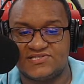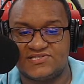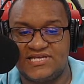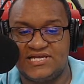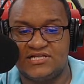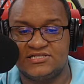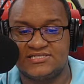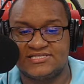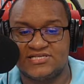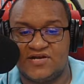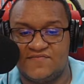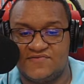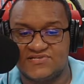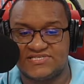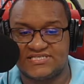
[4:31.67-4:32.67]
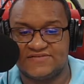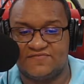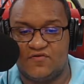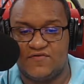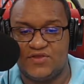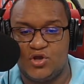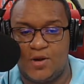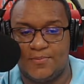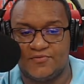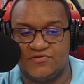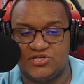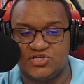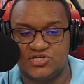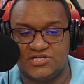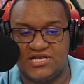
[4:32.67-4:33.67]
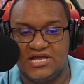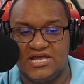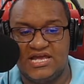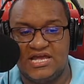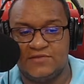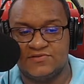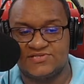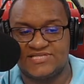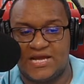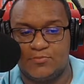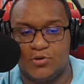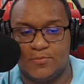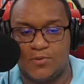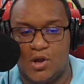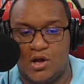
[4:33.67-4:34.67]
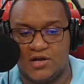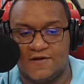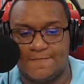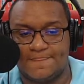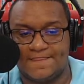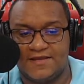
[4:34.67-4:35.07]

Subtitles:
single service for the operation in the Stabroek Block.